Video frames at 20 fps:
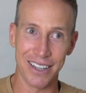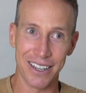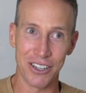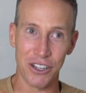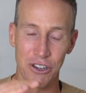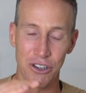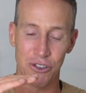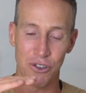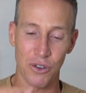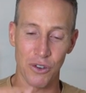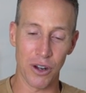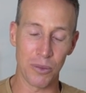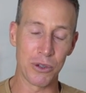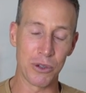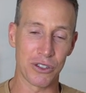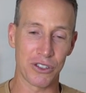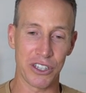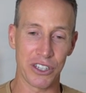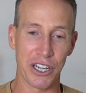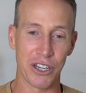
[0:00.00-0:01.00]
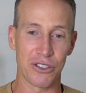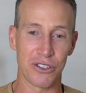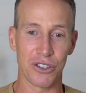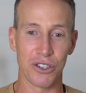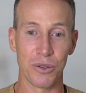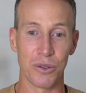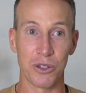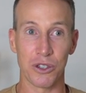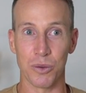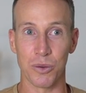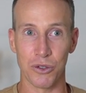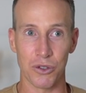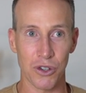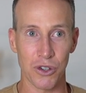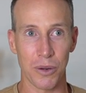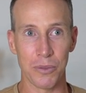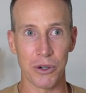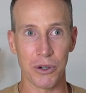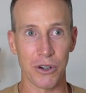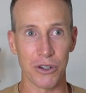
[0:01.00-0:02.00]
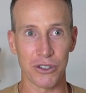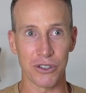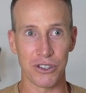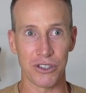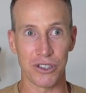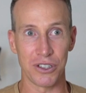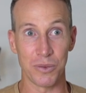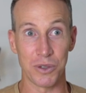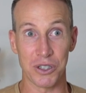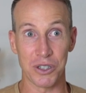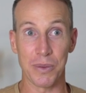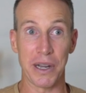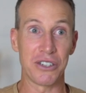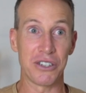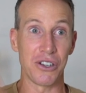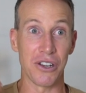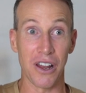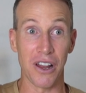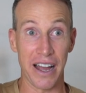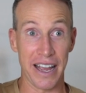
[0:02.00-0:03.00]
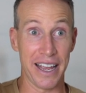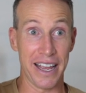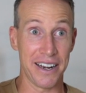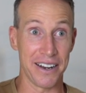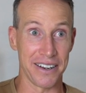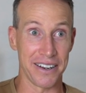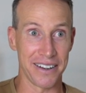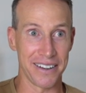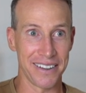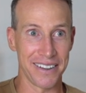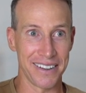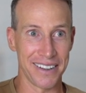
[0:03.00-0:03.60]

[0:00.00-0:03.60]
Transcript: You drop your CO2, which will drop your oxygen, which makes you lightheaded.